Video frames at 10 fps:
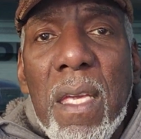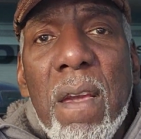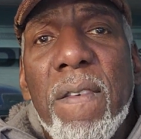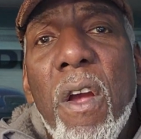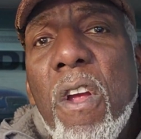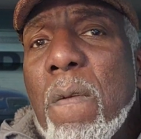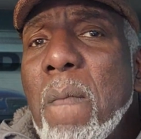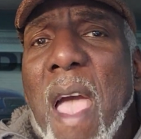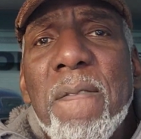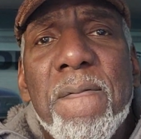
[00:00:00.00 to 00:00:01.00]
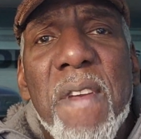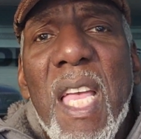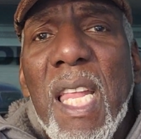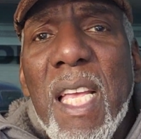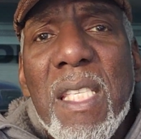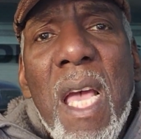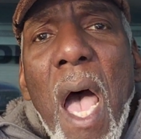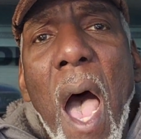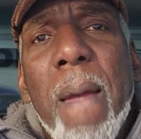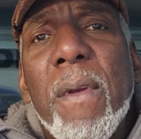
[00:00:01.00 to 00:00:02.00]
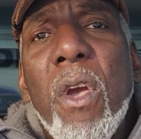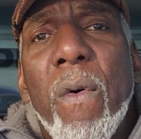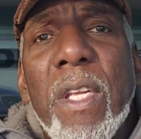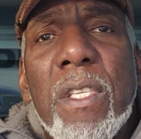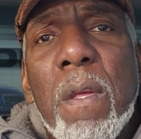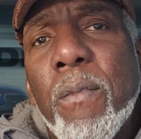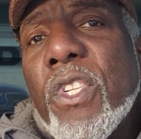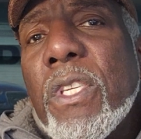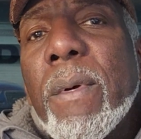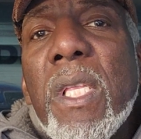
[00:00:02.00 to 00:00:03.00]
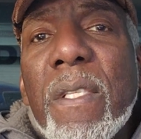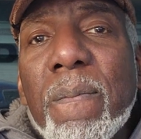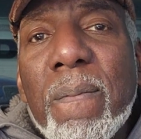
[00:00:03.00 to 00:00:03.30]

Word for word: You've hurt my feelings. I'm going to the principal.